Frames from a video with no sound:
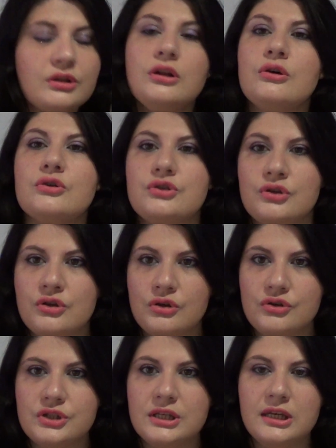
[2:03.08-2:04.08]
it looks on
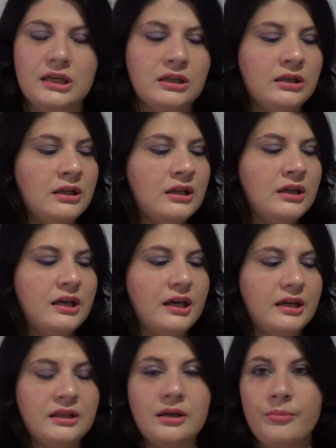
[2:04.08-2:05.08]
your skin,
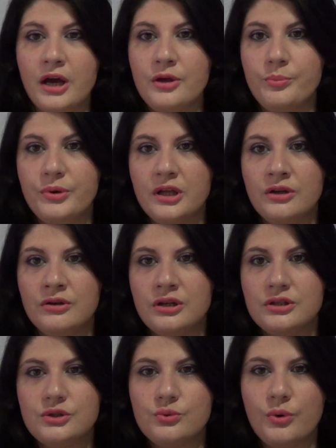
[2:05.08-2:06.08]
and in my opinion
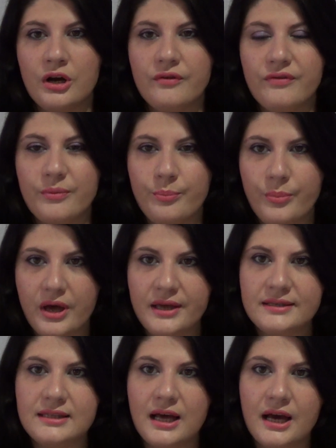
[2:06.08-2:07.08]
it's one of the
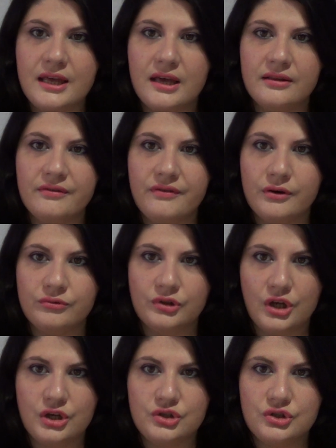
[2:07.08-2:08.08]
best high-end
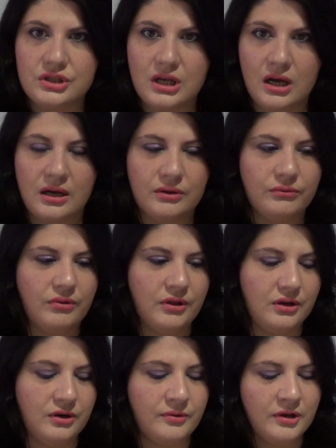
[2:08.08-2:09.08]
foundations out
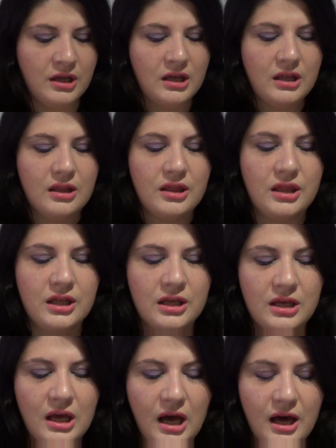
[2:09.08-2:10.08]
there.
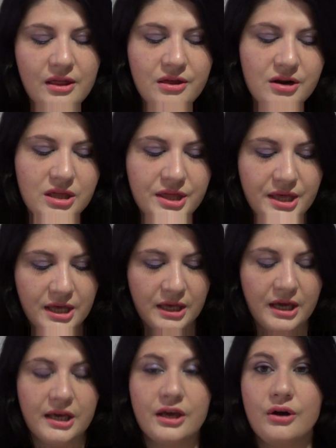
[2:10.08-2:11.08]
The other
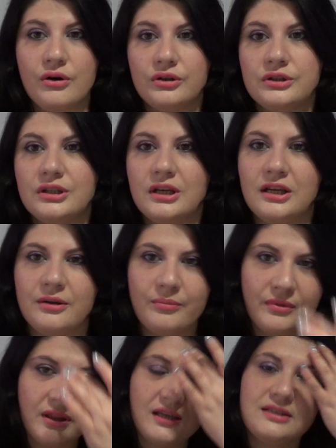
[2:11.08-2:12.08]
thing I got
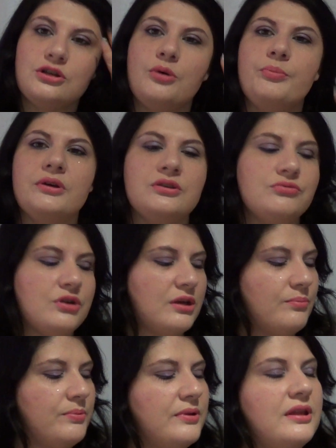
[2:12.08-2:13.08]
in this shopping
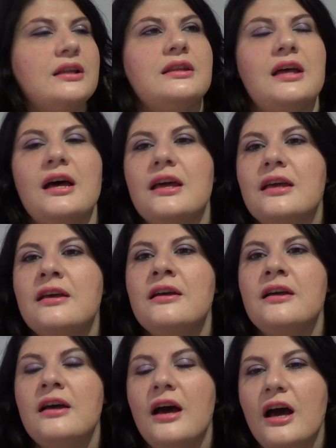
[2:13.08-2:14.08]
trip that I
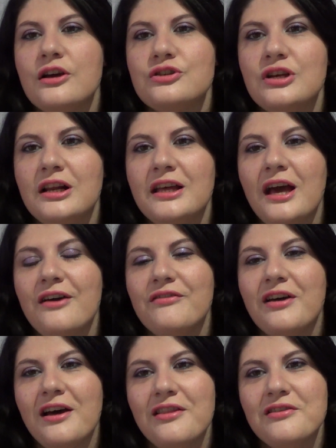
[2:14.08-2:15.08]
actually
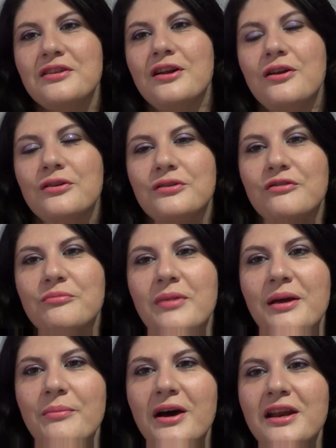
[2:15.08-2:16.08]
have gathered a lot of
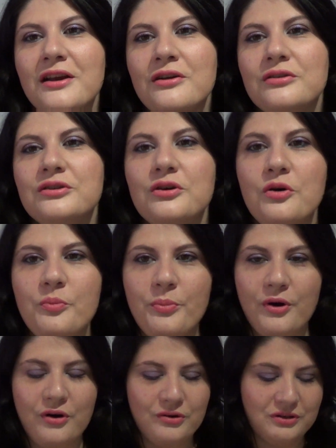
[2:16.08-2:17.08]
my Marionnaud
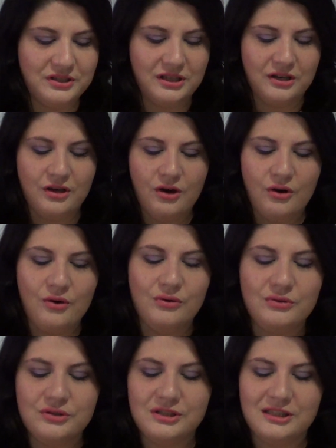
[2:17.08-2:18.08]
coupons and
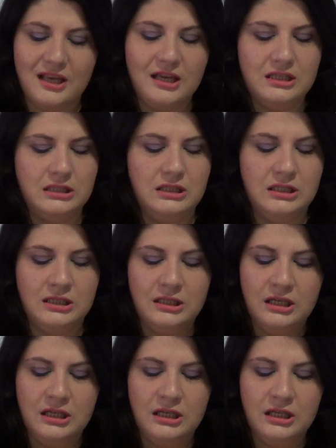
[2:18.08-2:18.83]
codes, and